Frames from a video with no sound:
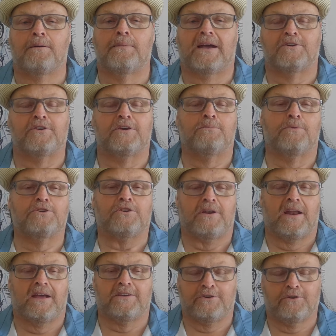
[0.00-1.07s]
actually a much
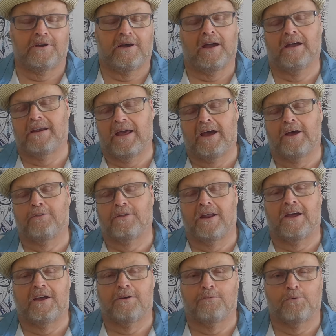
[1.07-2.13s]
nicer guy now than
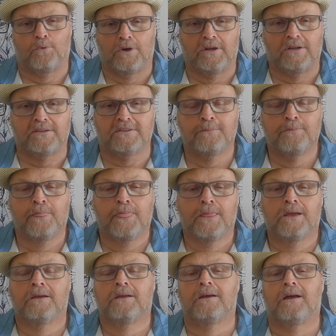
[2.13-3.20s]
I ever was,
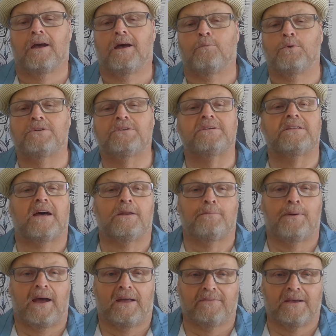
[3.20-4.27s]
which is not a
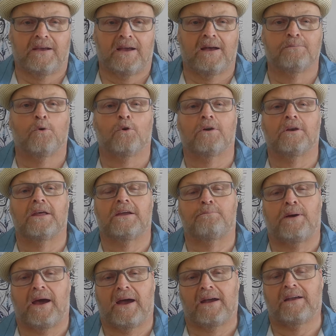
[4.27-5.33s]
bad thing. I'm more laid
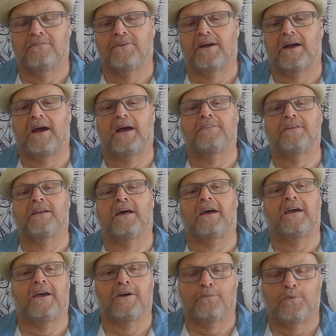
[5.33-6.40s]
back of a guy than
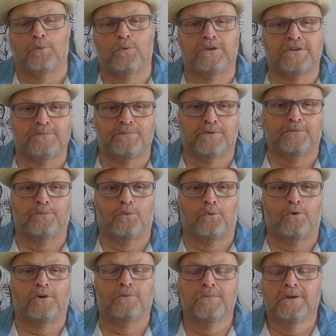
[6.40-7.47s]
I ever was
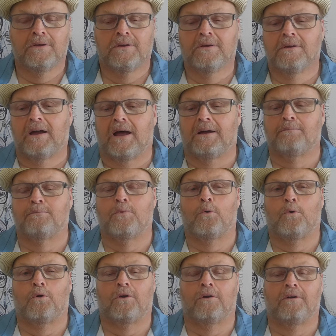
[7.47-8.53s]
before. I'm
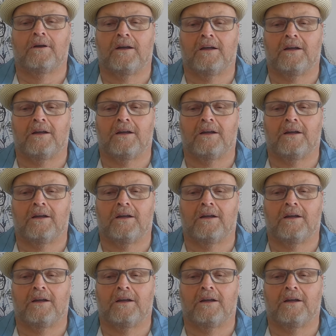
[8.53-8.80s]
more